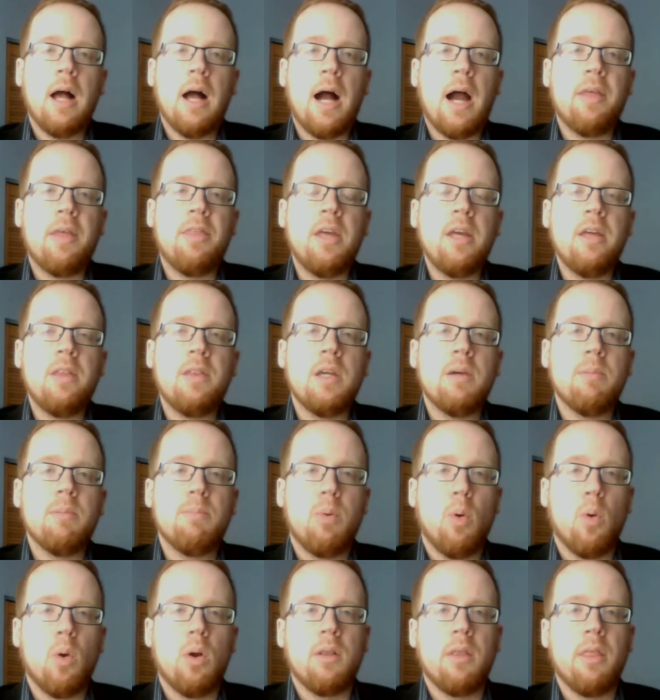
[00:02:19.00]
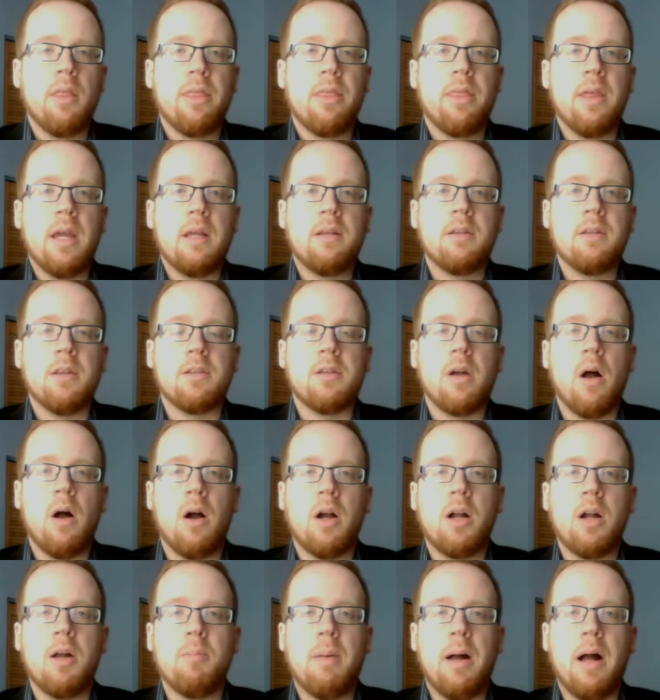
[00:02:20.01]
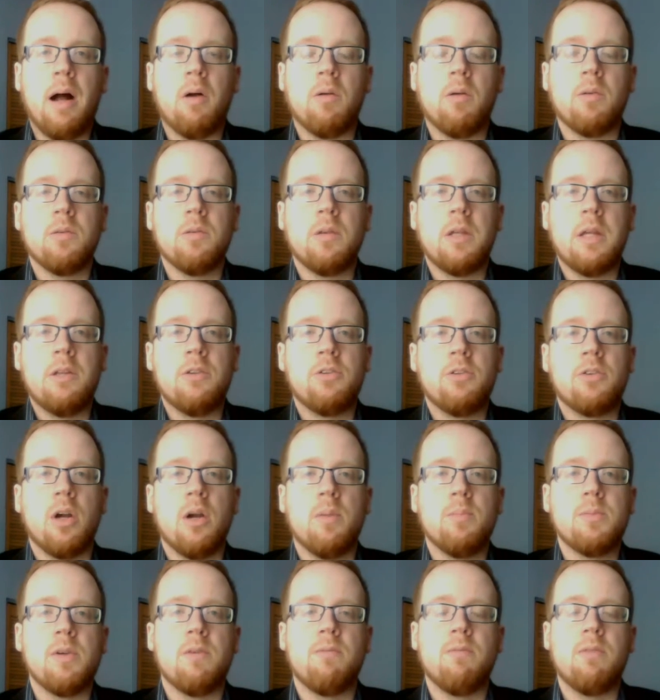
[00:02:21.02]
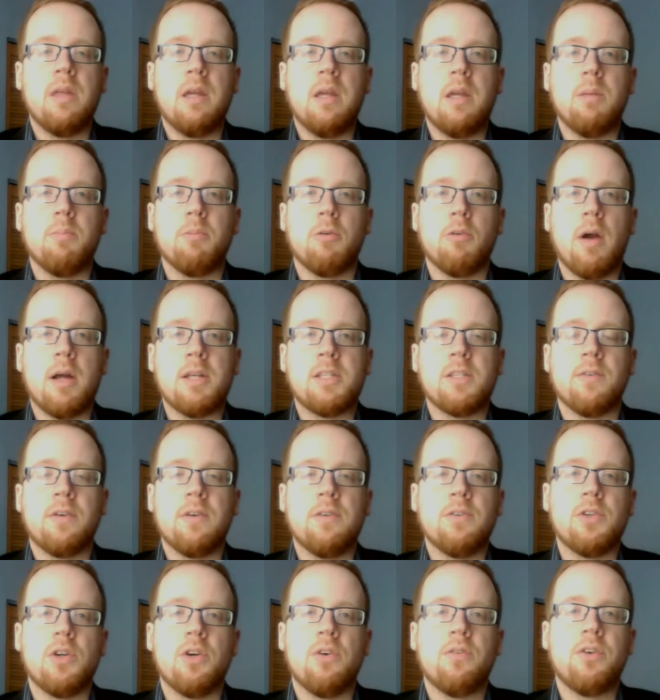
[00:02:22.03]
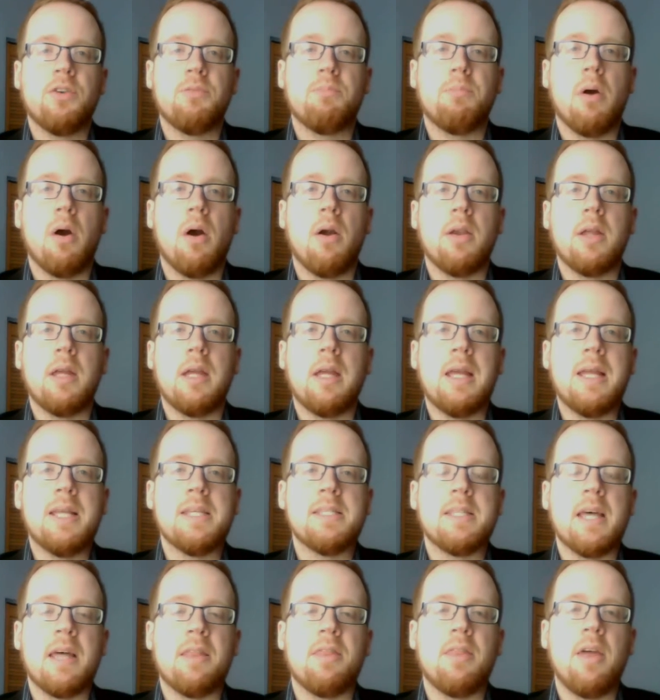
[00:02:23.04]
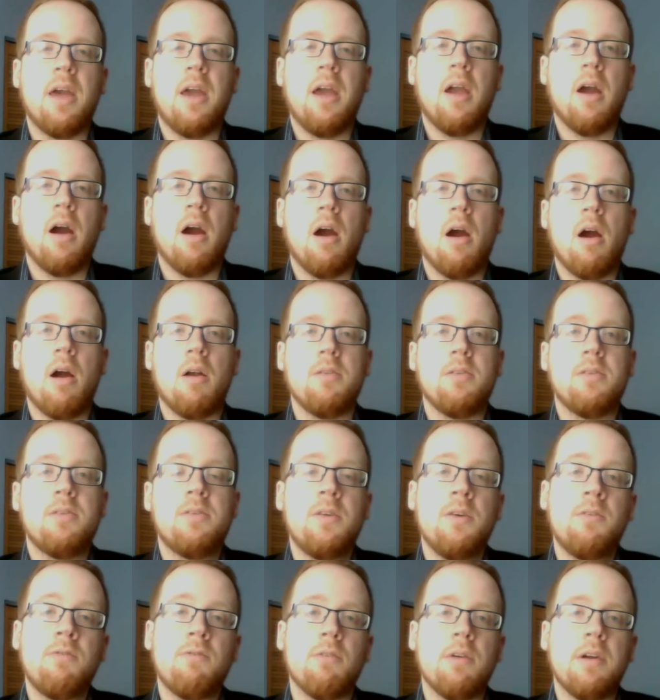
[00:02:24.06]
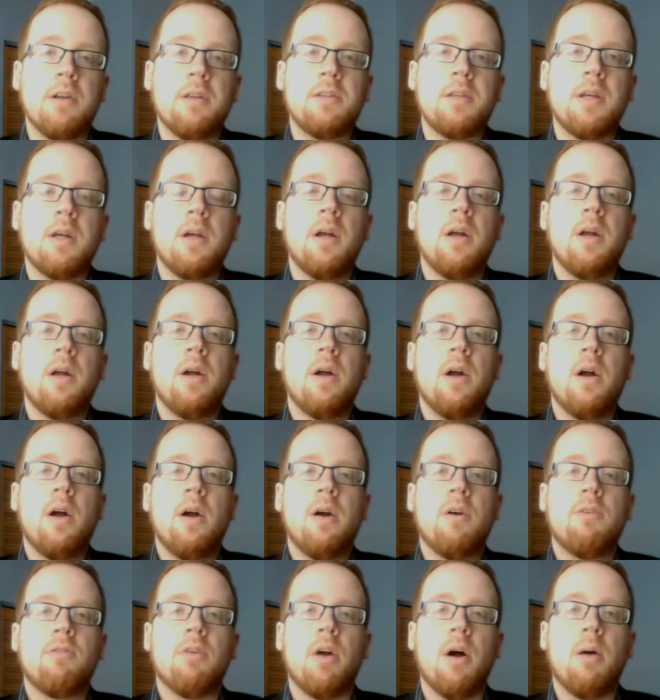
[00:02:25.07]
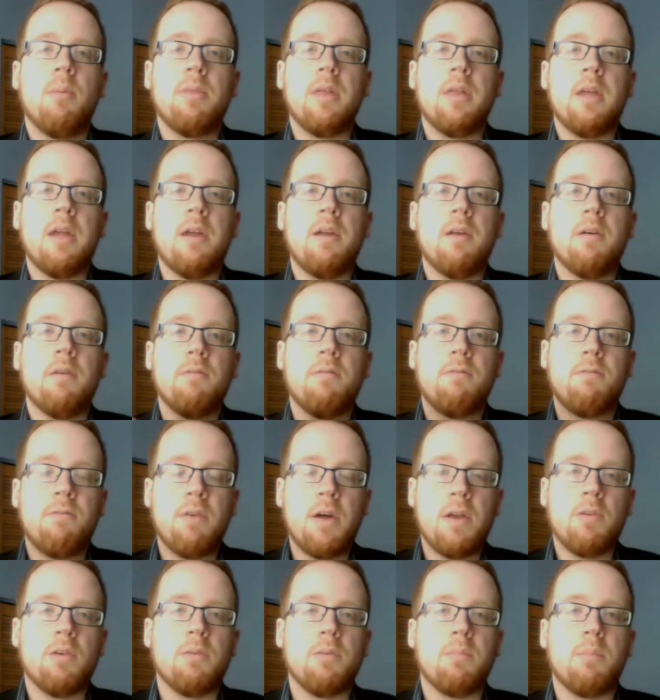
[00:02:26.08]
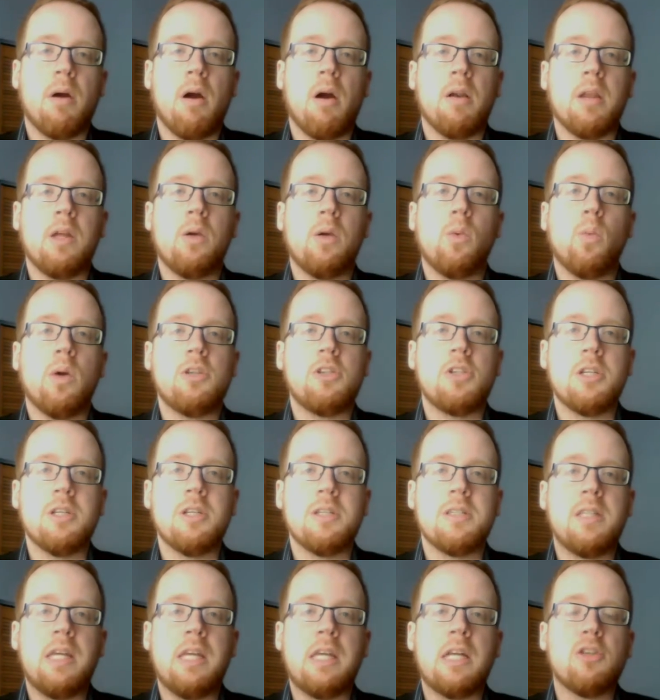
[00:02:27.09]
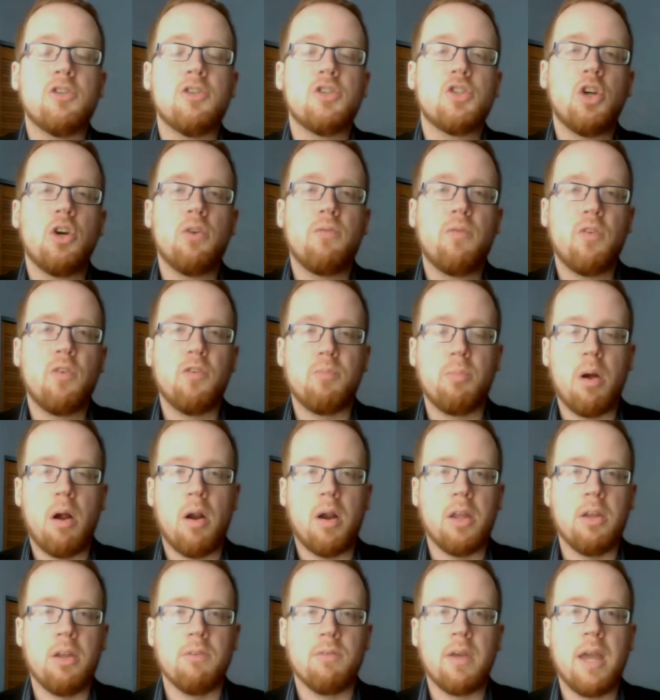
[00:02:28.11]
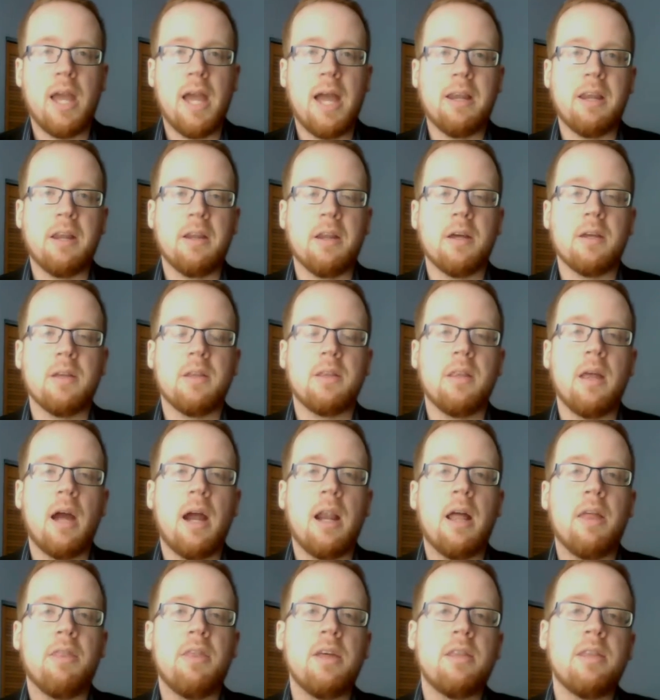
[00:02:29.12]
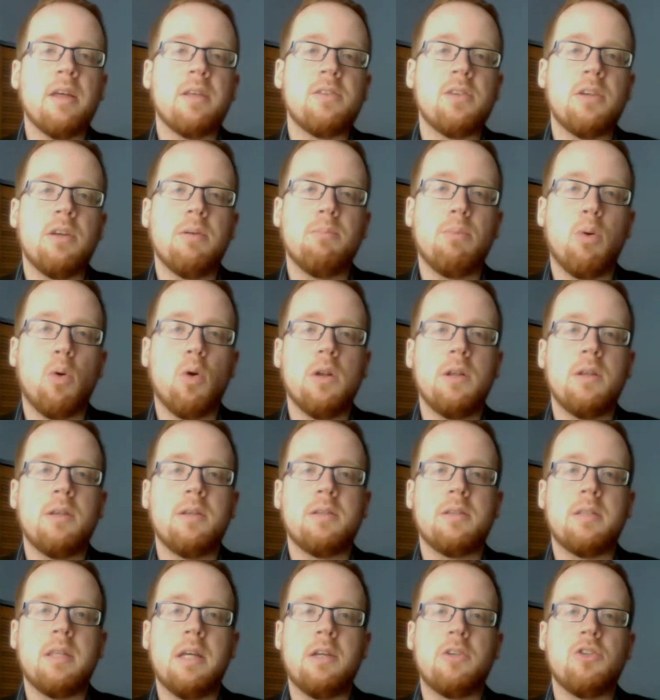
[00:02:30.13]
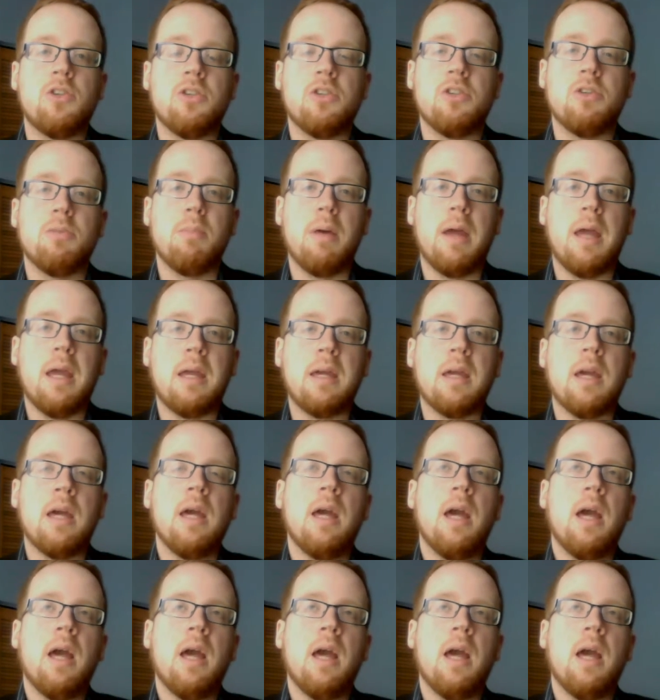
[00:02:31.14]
I think the important thing to talk about in terms of the Progressive Conservative Party is that they are different from the Federal Party, which is the Conservative Party of Canada. And I think that's an important distinction to make.